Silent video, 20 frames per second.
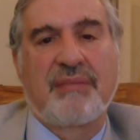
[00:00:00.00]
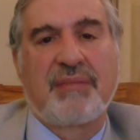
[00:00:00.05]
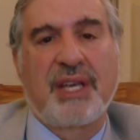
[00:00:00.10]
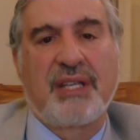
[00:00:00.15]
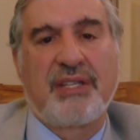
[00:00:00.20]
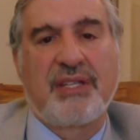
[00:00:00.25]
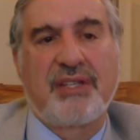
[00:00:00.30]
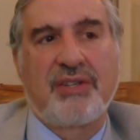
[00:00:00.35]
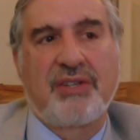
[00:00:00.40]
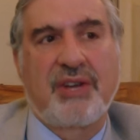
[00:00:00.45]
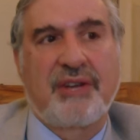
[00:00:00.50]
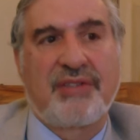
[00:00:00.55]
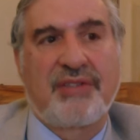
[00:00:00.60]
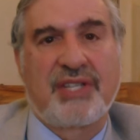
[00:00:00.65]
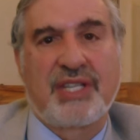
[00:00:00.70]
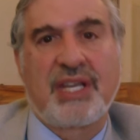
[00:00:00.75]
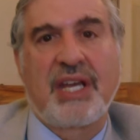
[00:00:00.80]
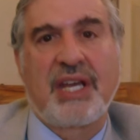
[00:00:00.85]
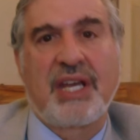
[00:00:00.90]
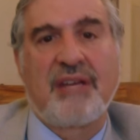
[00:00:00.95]
in some cases, you
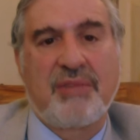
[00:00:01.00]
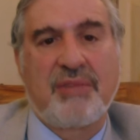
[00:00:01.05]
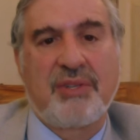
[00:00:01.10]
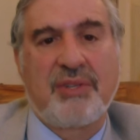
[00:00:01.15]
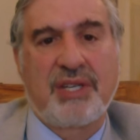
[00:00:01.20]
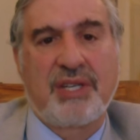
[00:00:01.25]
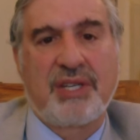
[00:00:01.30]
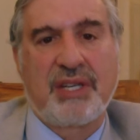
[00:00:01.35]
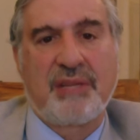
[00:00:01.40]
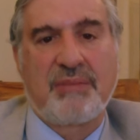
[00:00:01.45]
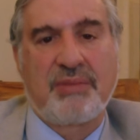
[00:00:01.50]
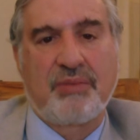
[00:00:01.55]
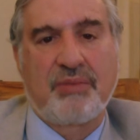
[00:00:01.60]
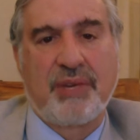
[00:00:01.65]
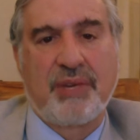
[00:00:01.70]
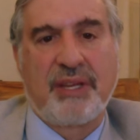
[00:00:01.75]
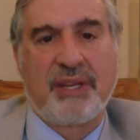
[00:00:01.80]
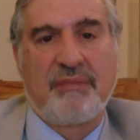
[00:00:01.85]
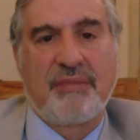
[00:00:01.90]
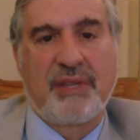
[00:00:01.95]
have state
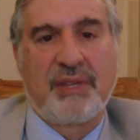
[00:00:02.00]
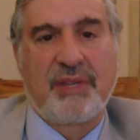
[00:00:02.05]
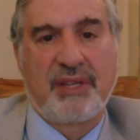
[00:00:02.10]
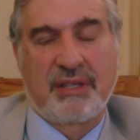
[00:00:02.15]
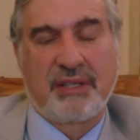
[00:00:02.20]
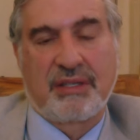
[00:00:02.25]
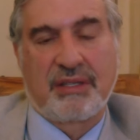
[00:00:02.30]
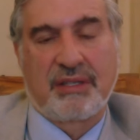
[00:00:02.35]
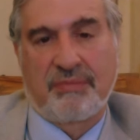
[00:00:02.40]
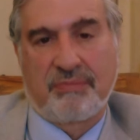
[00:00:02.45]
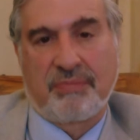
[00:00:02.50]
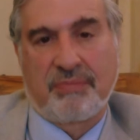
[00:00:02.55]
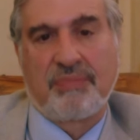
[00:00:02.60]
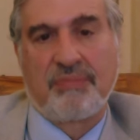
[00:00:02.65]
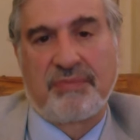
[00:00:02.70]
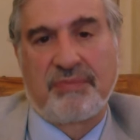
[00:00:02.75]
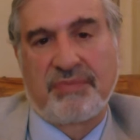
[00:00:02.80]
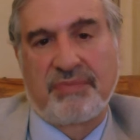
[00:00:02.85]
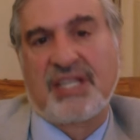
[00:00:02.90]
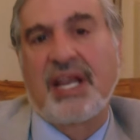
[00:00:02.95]
museums within, there's
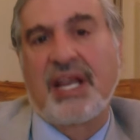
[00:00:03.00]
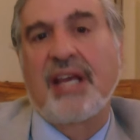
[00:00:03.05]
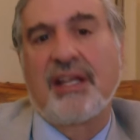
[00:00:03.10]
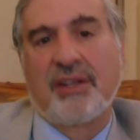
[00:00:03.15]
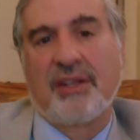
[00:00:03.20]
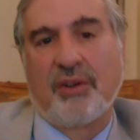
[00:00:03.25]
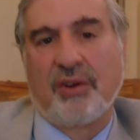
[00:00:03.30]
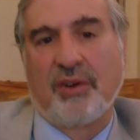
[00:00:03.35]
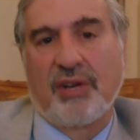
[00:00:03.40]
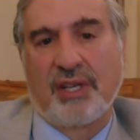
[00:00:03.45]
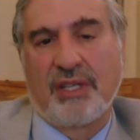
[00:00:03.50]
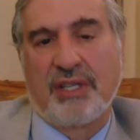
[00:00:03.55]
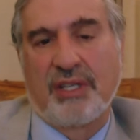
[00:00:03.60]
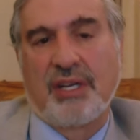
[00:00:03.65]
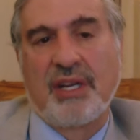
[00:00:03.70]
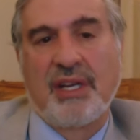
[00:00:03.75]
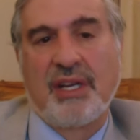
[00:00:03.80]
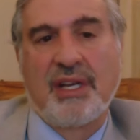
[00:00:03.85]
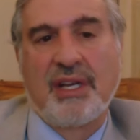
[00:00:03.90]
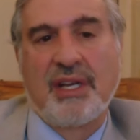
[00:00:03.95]
state
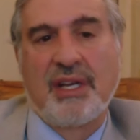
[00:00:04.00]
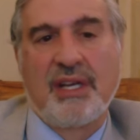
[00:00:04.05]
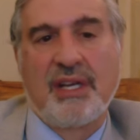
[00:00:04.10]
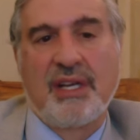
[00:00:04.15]
laws